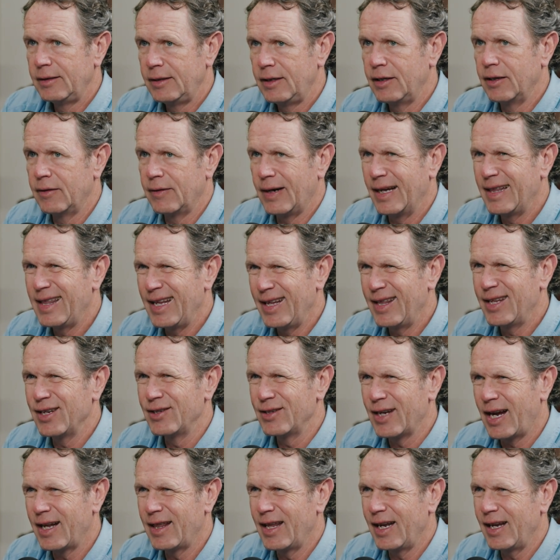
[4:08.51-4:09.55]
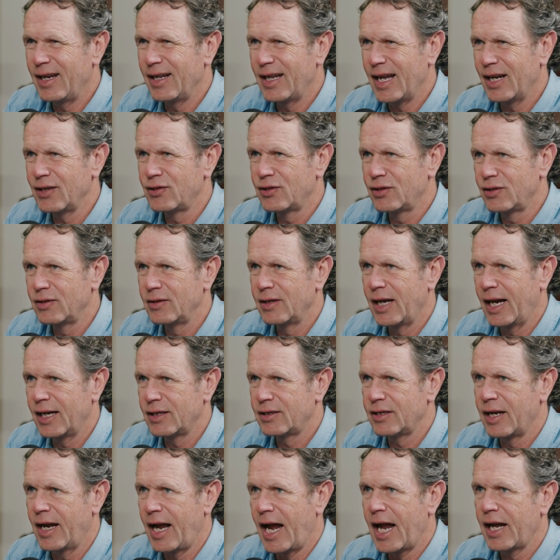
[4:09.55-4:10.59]
I think
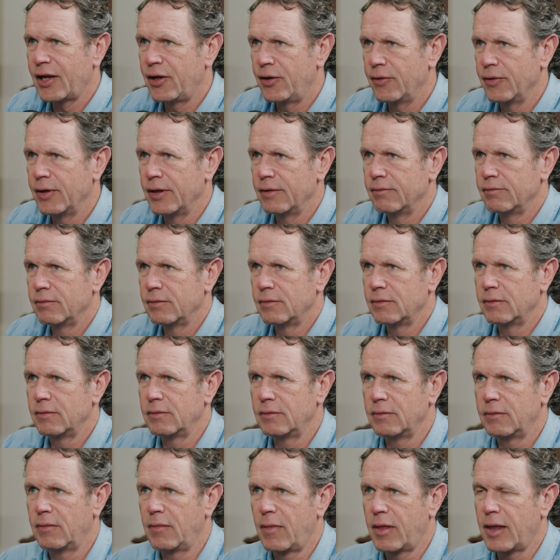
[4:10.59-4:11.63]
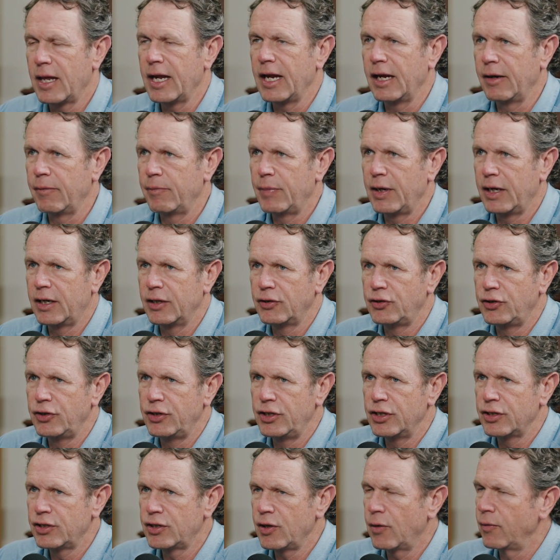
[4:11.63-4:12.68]
that's an accurate thing, because you
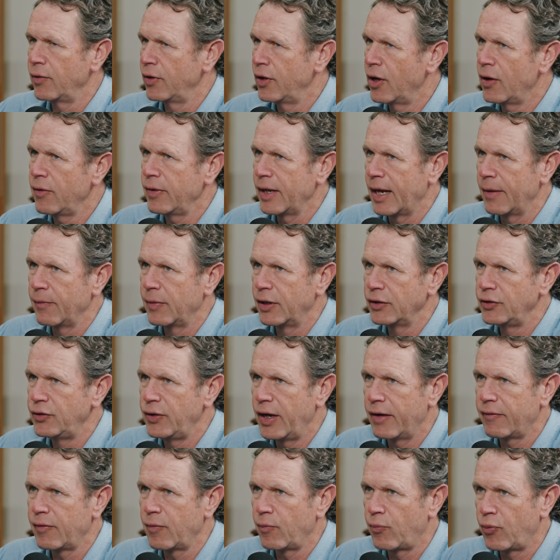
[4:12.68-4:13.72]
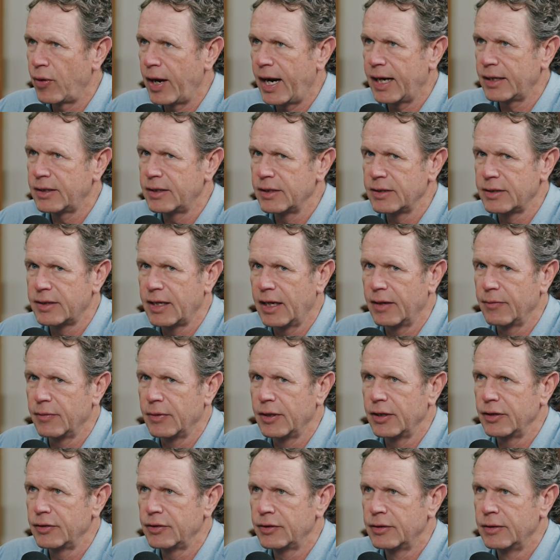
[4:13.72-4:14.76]
just don't know that much. You haven't practiced that
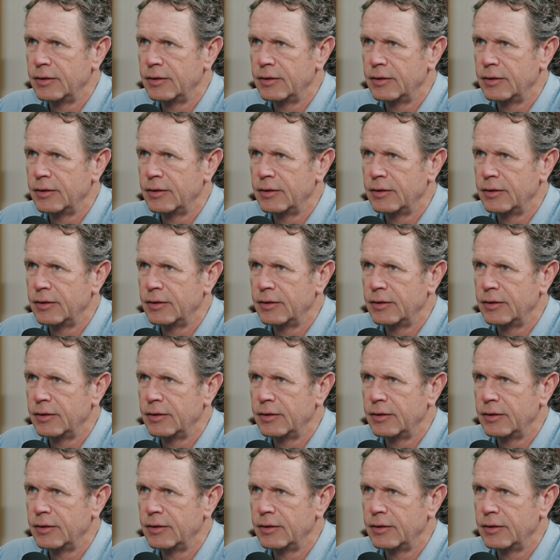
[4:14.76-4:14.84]
much.